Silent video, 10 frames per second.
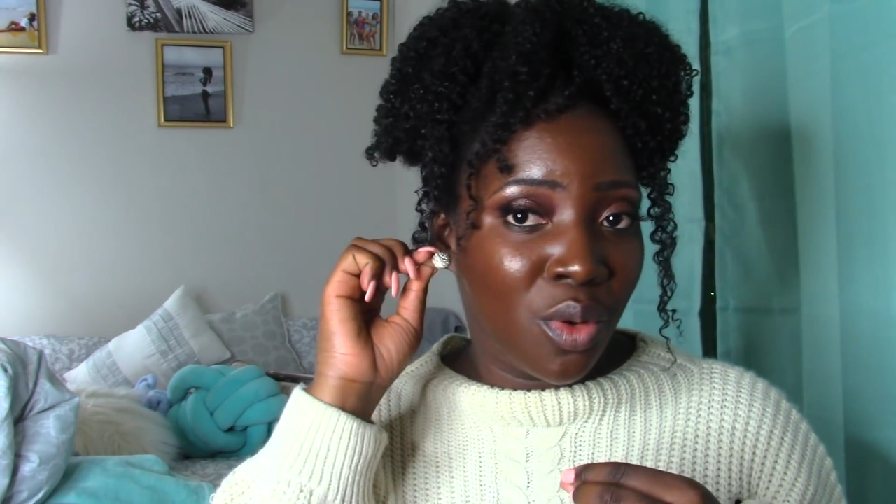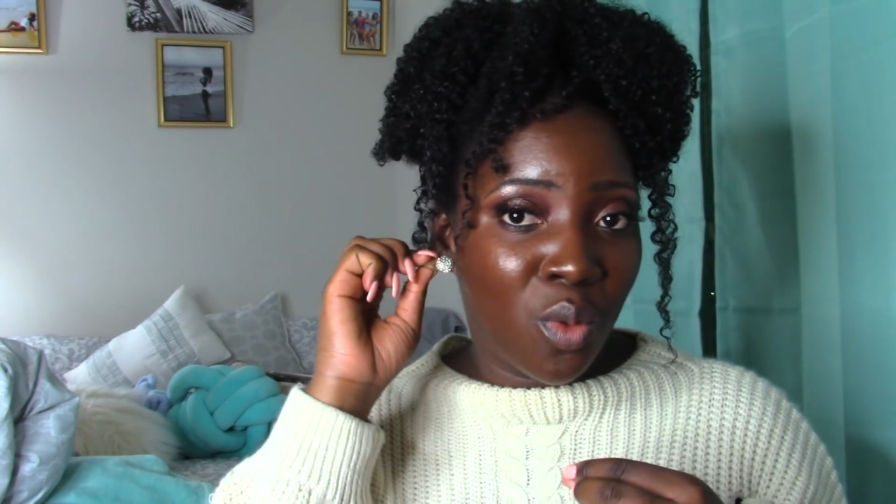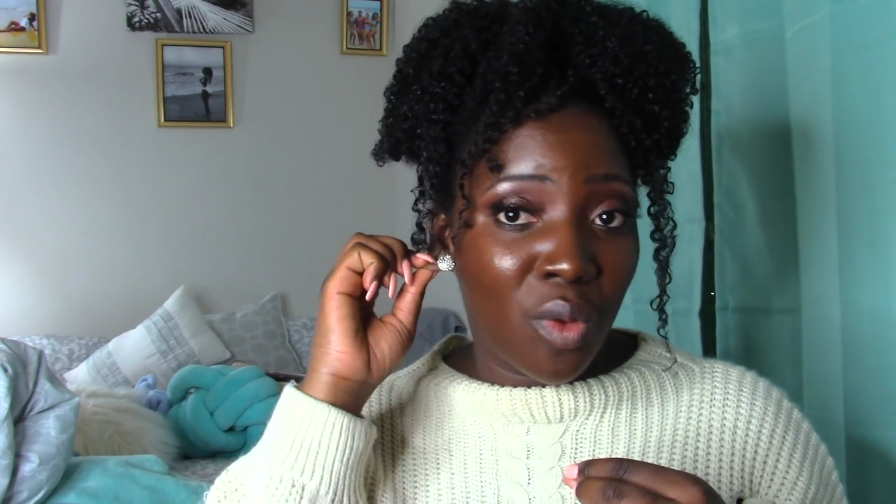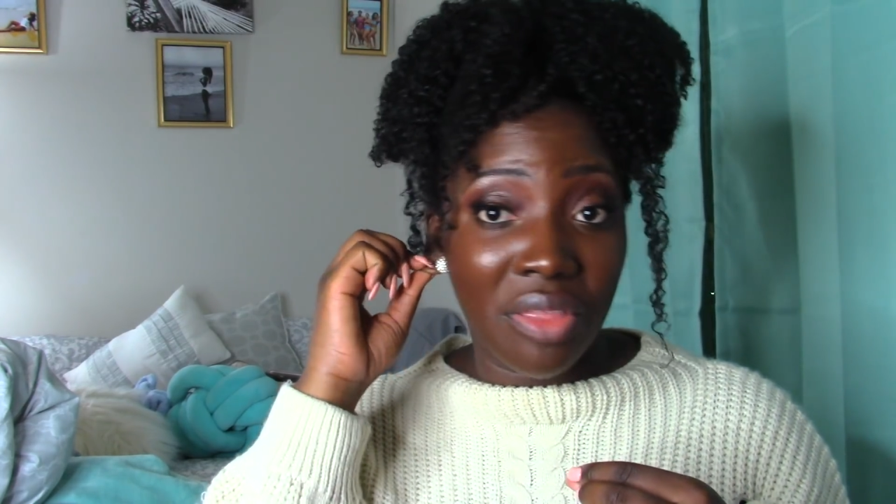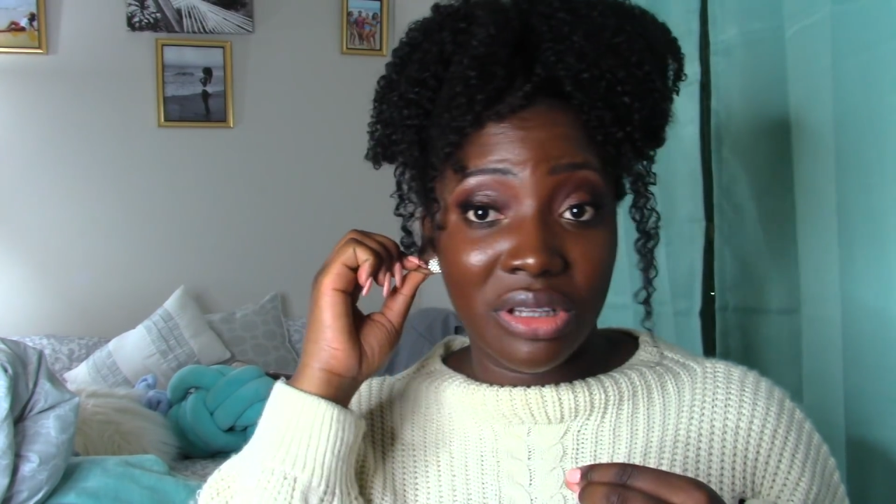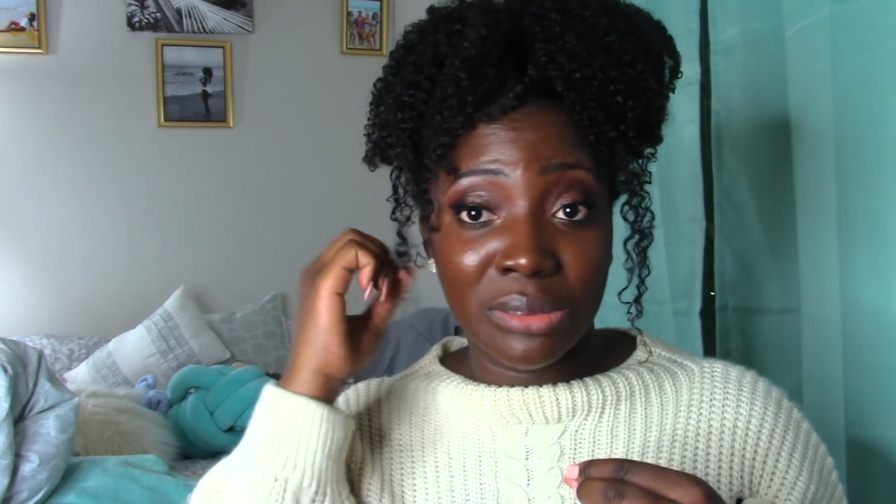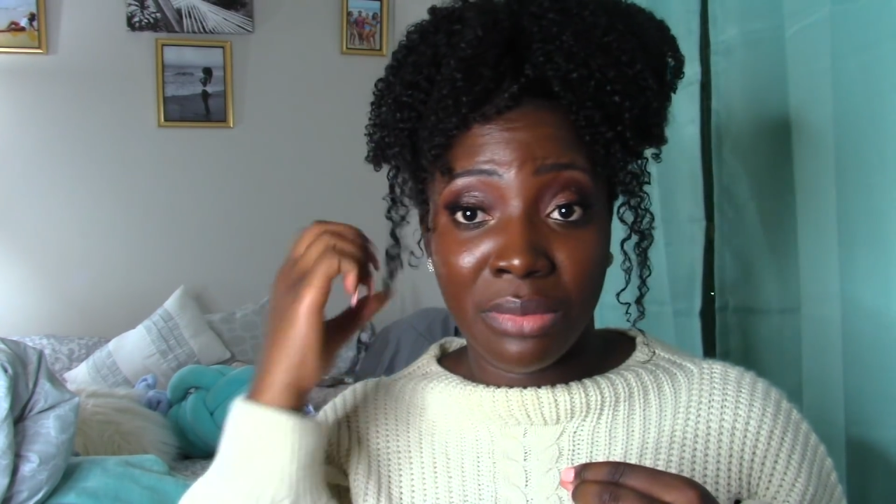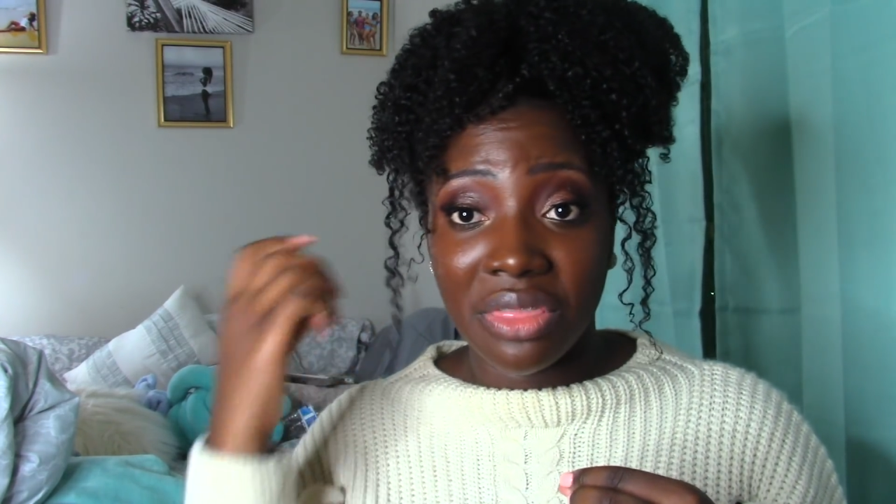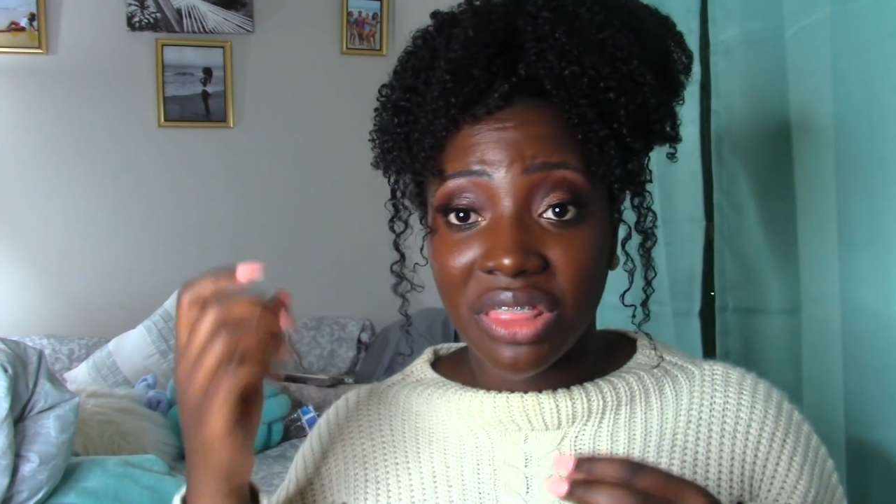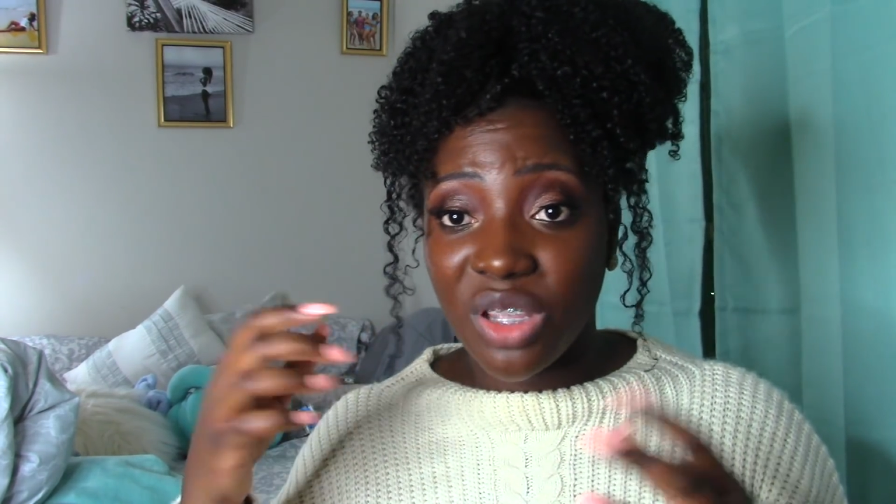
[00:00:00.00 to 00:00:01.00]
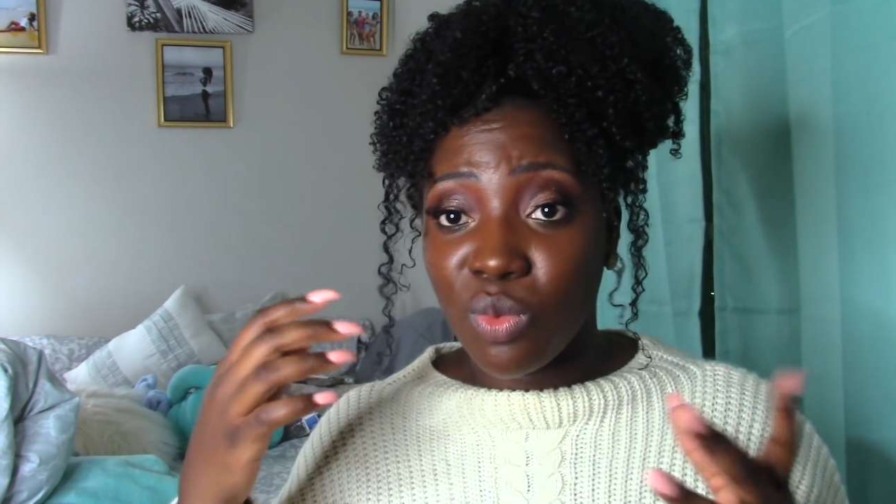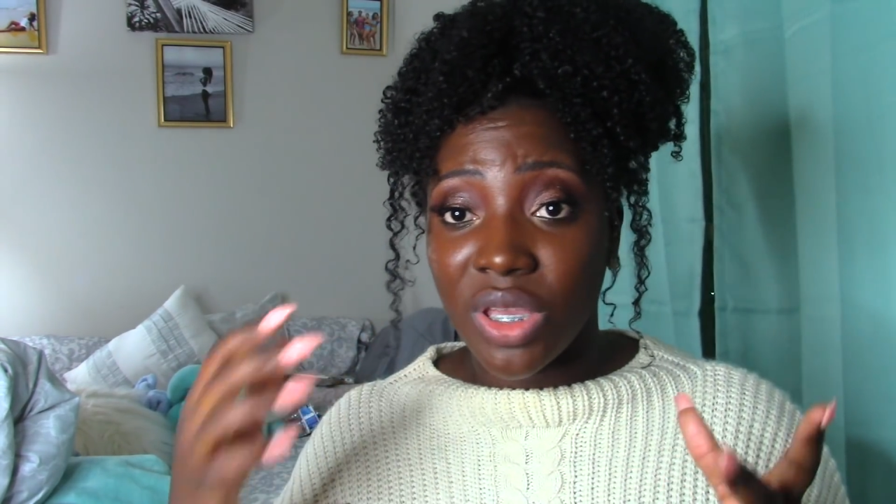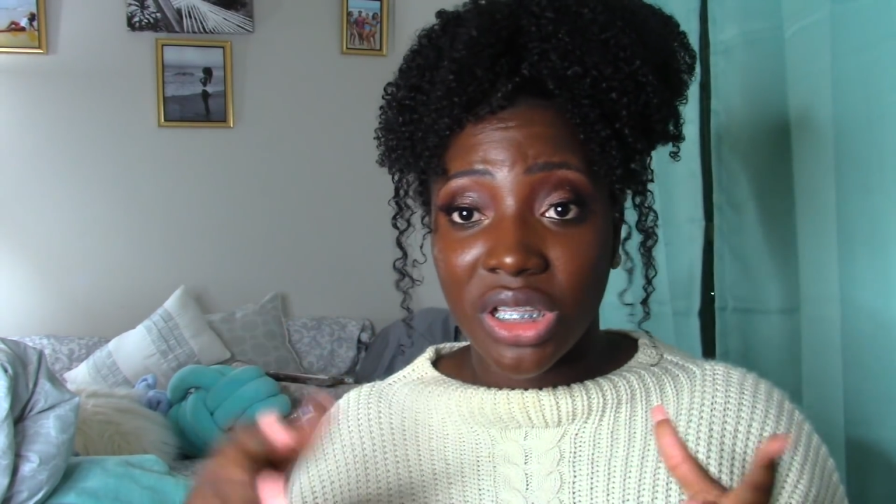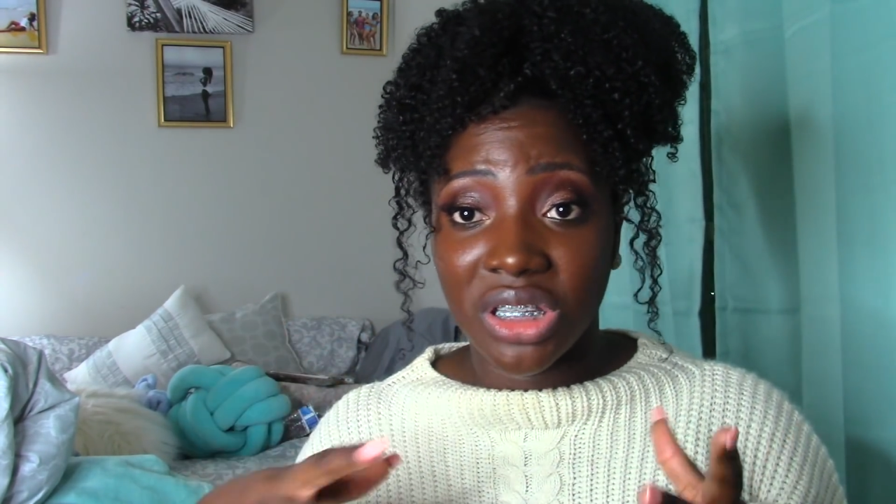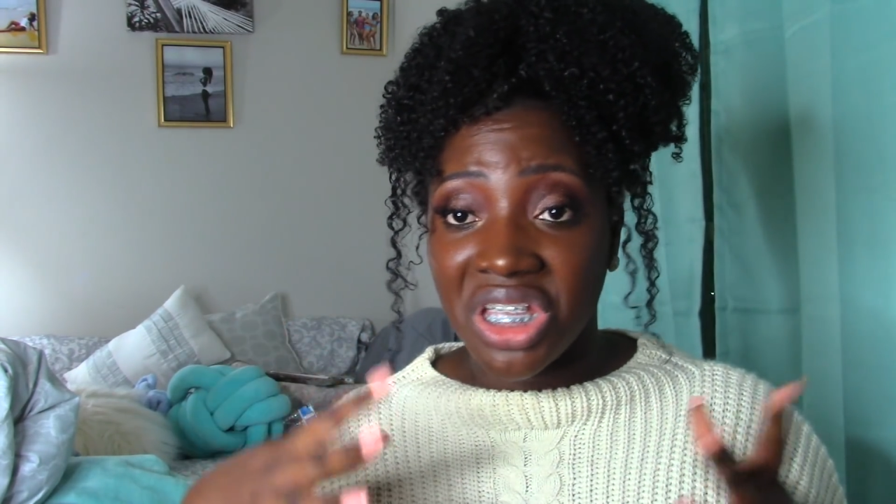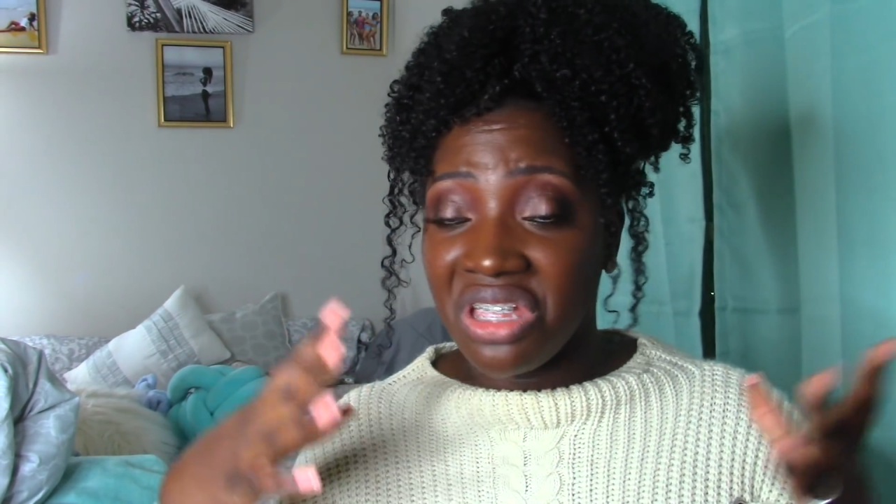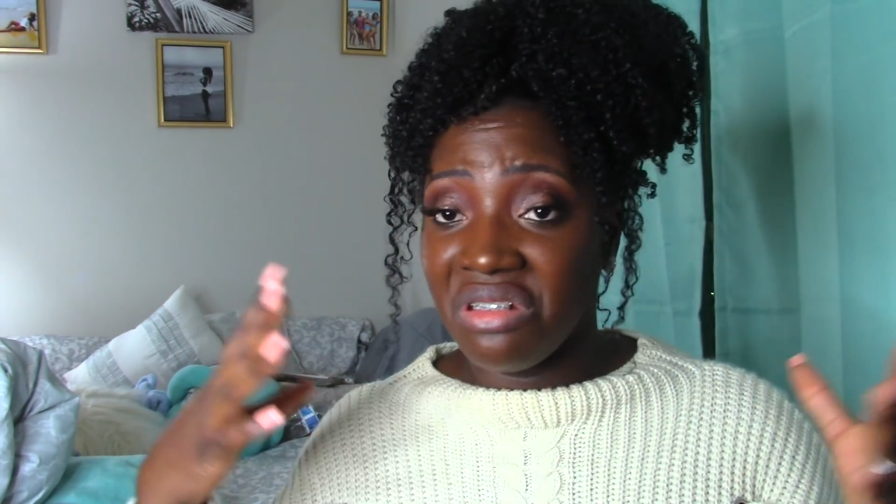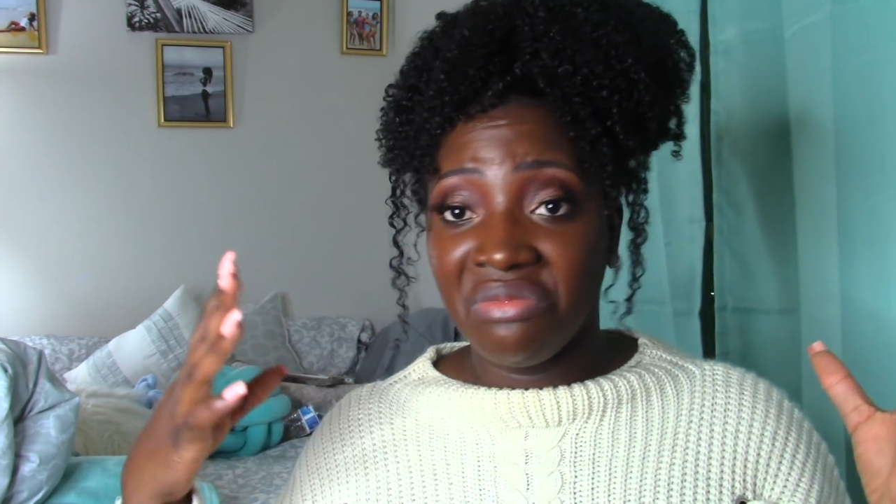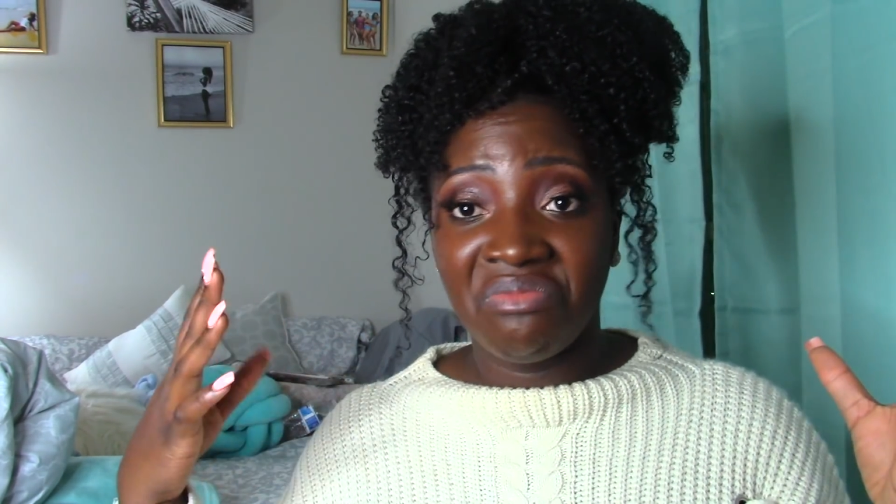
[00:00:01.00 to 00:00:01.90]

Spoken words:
whether it's monthly, weekly,